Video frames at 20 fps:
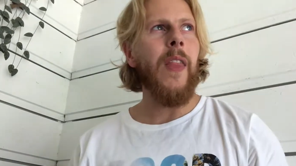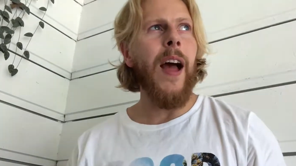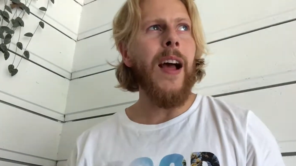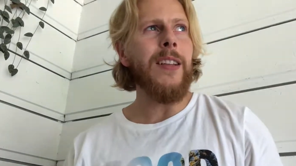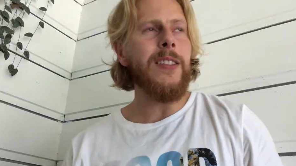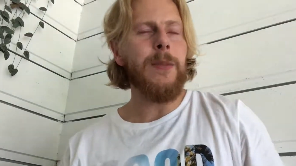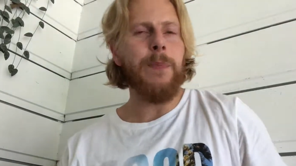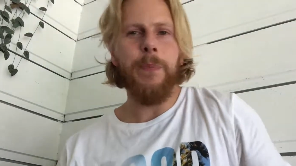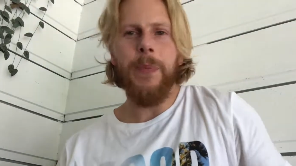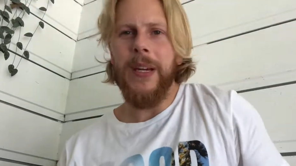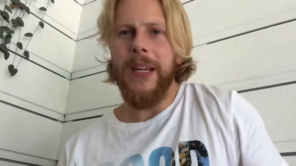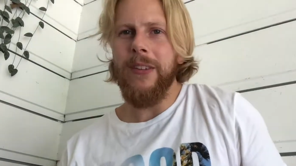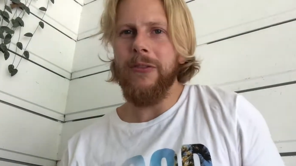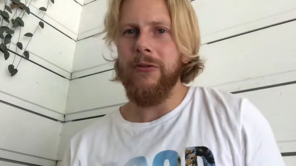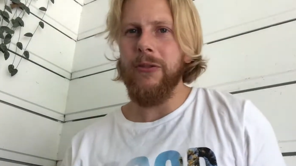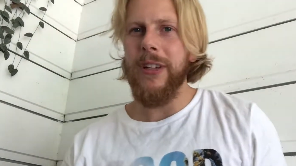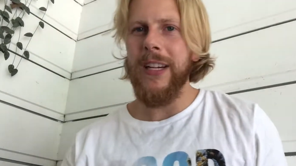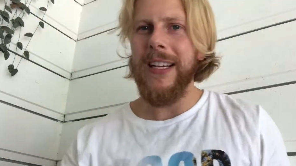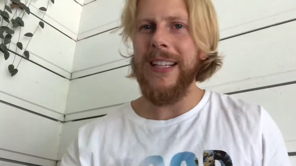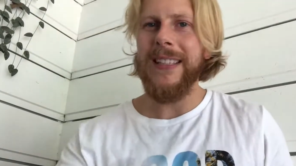That's been
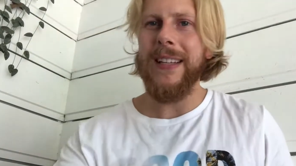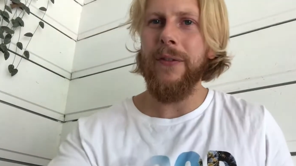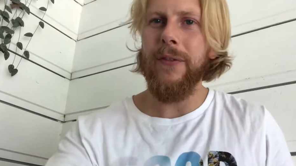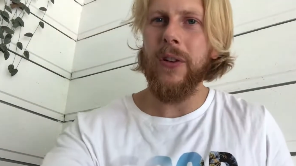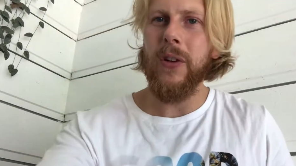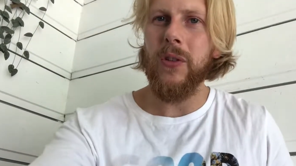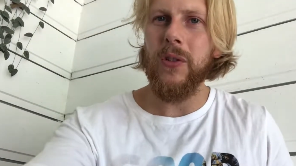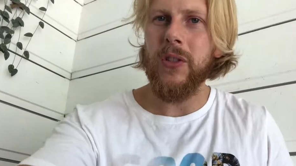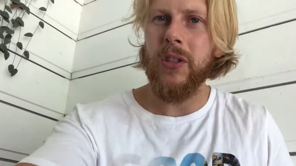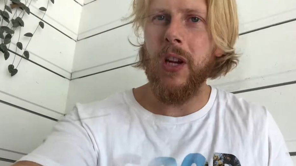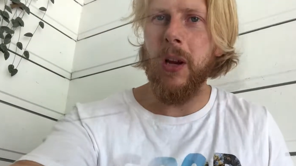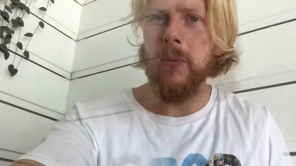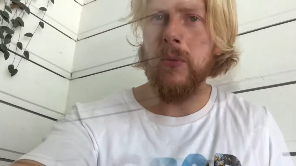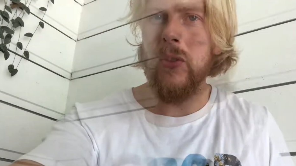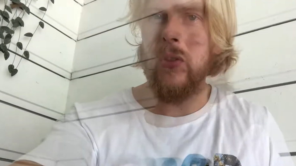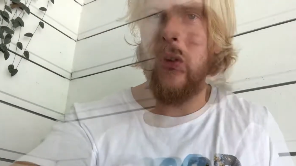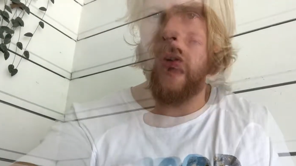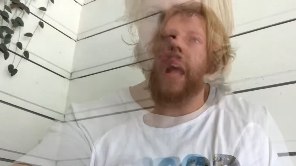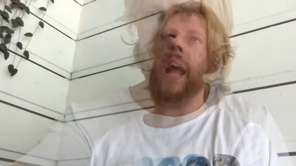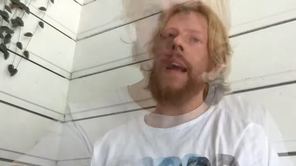really difficult to come to
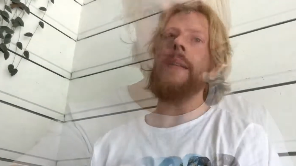terms.